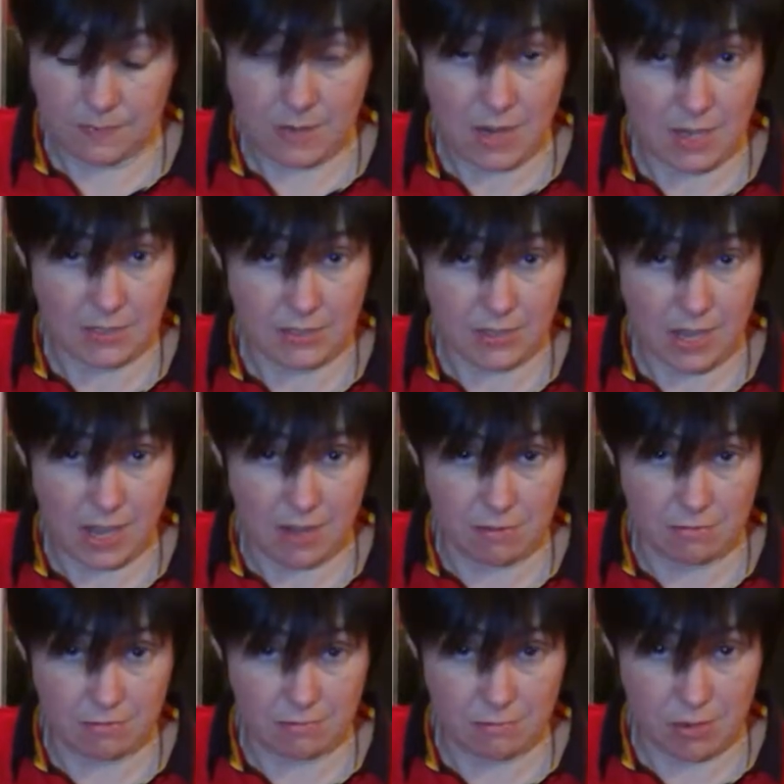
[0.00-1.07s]
Yes, again,
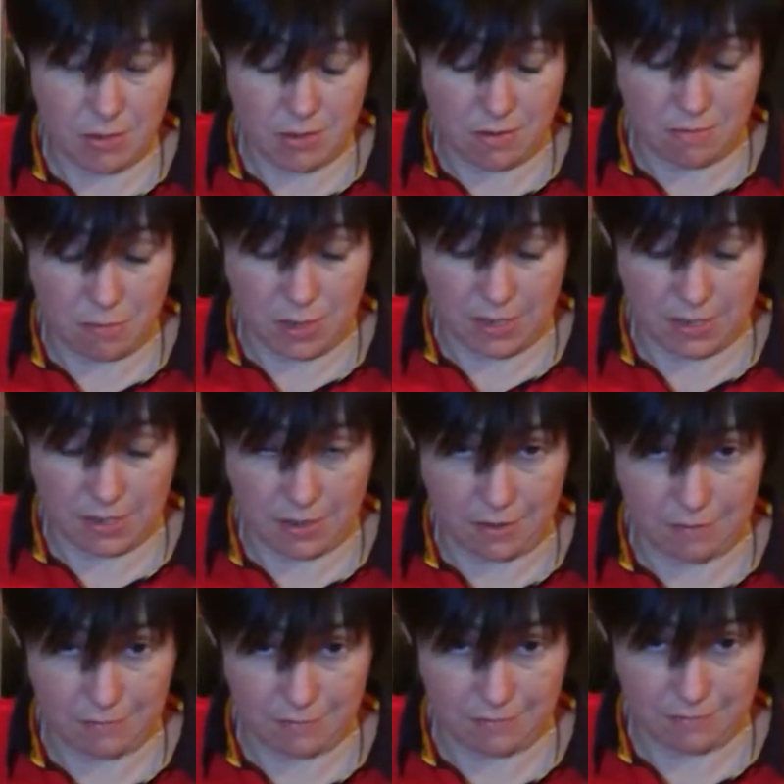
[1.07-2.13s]
another anger.
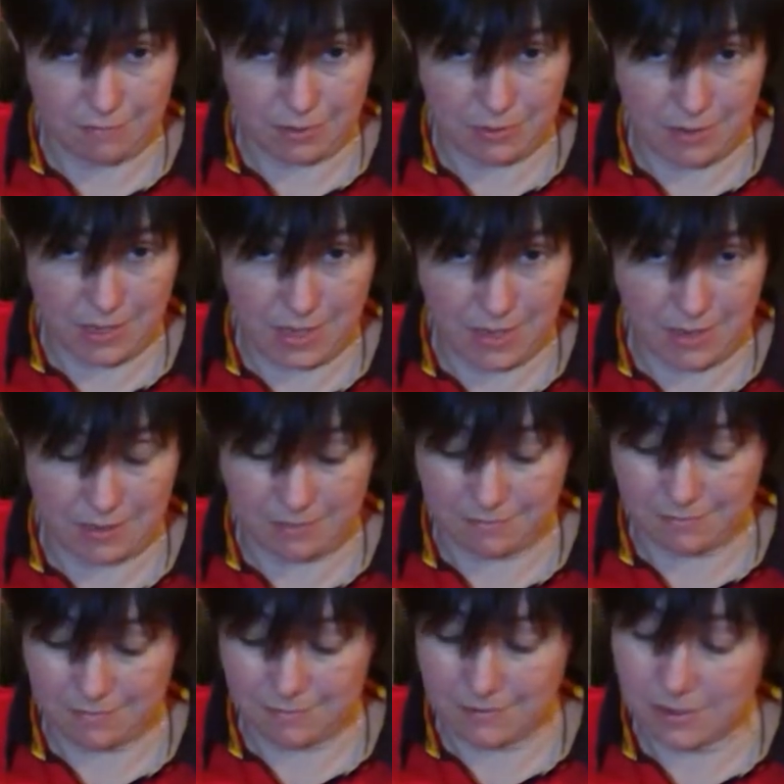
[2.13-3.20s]
Okay,
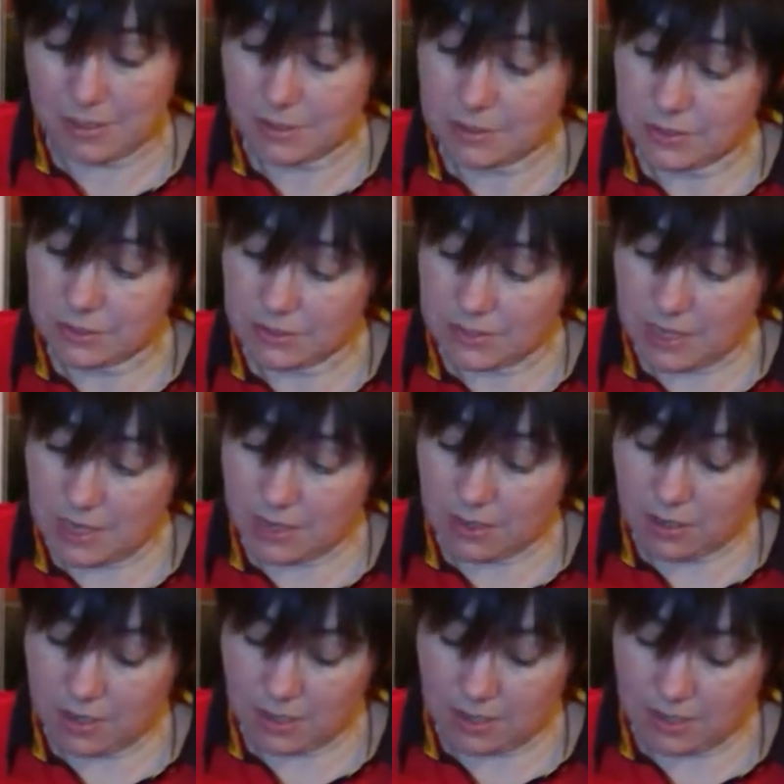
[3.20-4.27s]
so it's
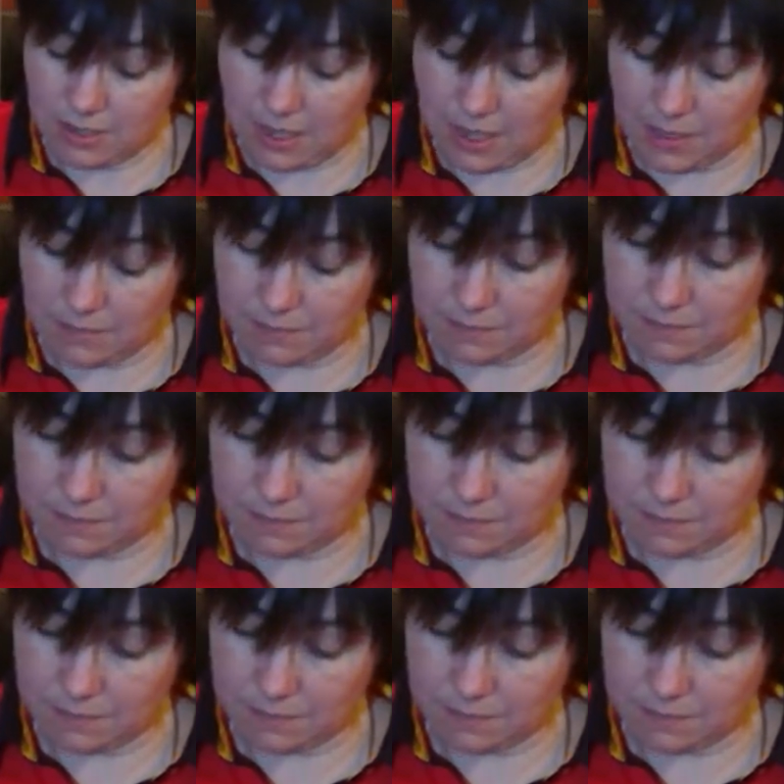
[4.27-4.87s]
anger again.